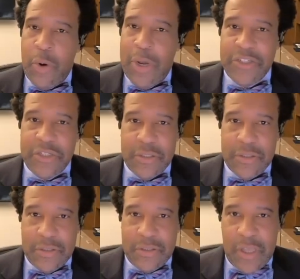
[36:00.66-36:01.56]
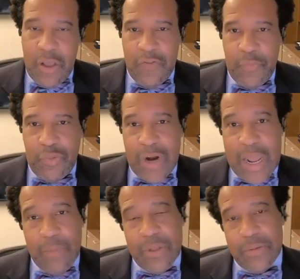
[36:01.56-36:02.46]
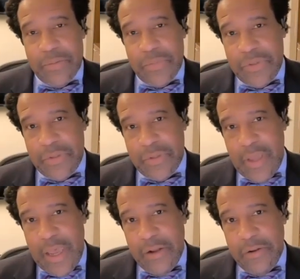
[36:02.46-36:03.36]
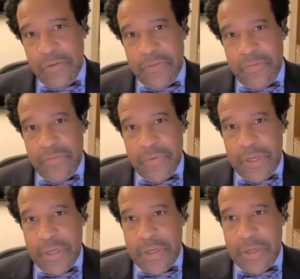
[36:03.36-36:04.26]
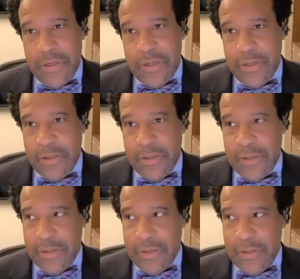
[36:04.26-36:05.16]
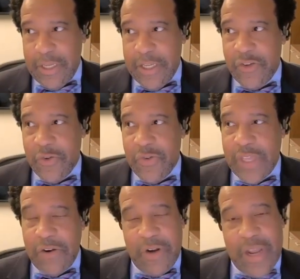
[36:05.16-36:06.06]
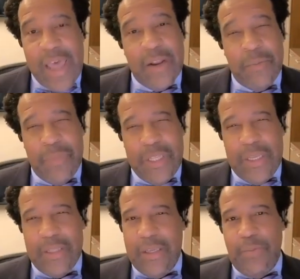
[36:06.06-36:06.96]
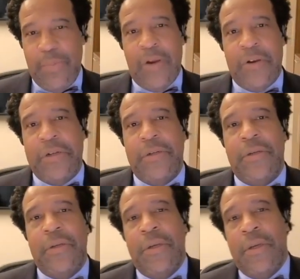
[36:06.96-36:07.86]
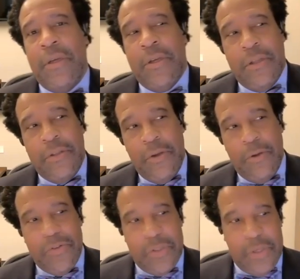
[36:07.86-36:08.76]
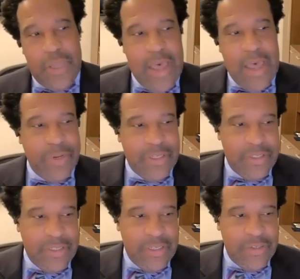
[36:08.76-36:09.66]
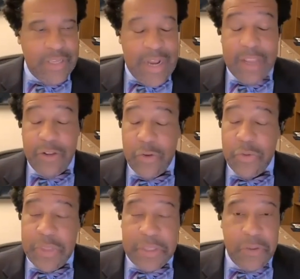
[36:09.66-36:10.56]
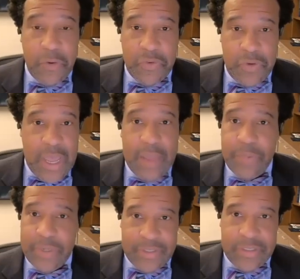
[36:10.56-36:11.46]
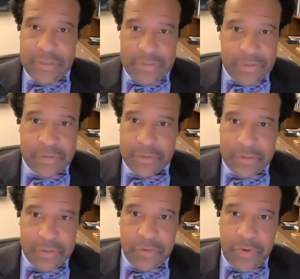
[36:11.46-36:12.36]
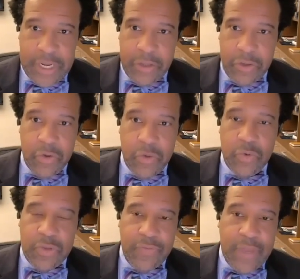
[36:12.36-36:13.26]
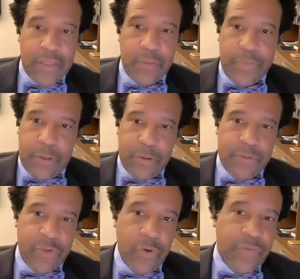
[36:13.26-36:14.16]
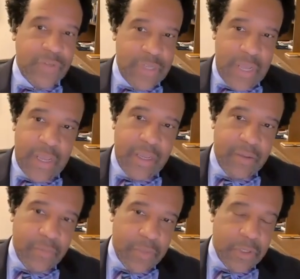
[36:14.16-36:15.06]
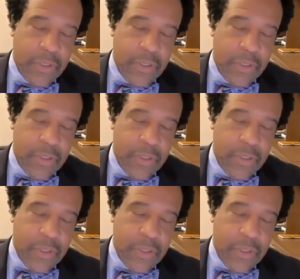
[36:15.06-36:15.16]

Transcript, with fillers: questions, solve problems out of uh, issues that are not immediately apparent. Those are the competencies, and I do think those are competencies, right? You develop those over time.